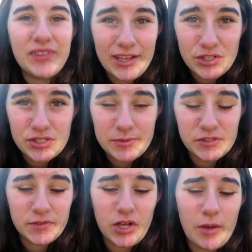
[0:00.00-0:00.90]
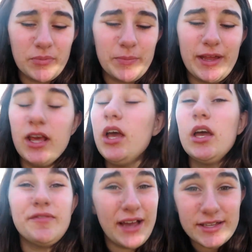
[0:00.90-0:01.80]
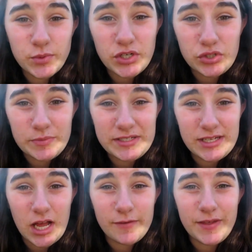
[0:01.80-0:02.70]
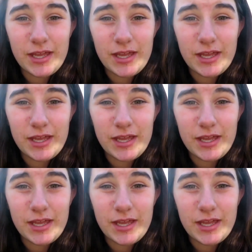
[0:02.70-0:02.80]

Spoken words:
Thank you so much for the compliment. If you guys want to draw me stuff,